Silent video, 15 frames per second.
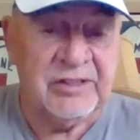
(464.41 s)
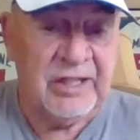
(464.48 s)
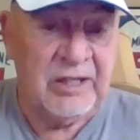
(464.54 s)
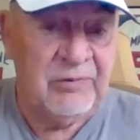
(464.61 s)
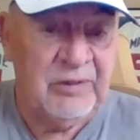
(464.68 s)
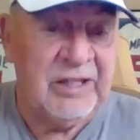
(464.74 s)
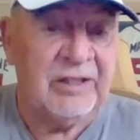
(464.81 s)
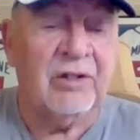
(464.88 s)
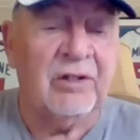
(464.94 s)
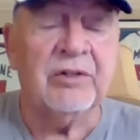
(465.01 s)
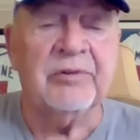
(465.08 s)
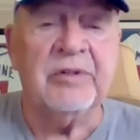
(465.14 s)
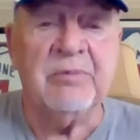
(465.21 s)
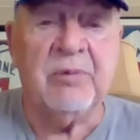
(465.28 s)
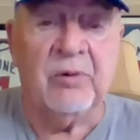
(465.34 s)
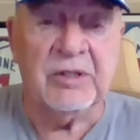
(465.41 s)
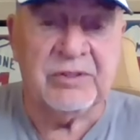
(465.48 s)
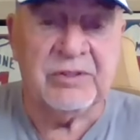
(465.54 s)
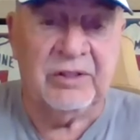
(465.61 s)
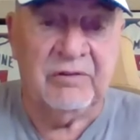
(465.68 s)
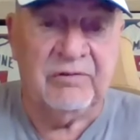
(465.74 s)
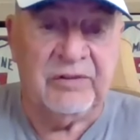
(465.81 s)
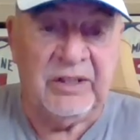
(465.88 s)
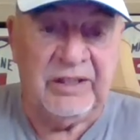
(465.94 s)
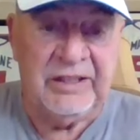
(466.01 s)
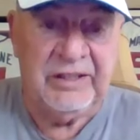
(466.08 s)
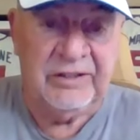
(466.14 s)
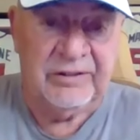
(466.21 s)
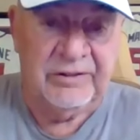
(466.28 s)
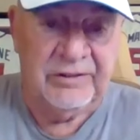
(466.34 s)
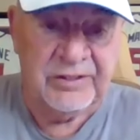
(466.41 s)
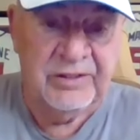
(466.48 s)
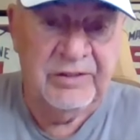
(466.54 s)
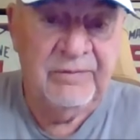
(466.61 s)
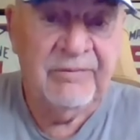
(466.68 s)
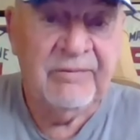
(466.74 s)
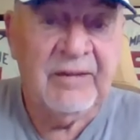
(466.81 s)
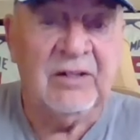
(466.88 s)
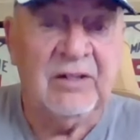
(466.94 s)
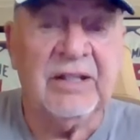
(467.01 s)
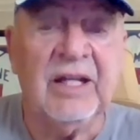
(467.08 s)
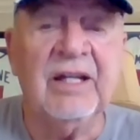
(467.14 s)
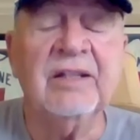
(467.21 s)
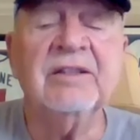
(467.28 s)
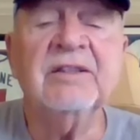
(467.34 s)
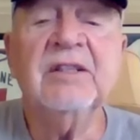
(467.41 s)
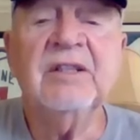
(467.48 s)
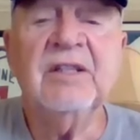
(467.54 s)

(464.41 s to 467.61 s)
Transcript: Say we got all the reports on the Philly hitters. Okay.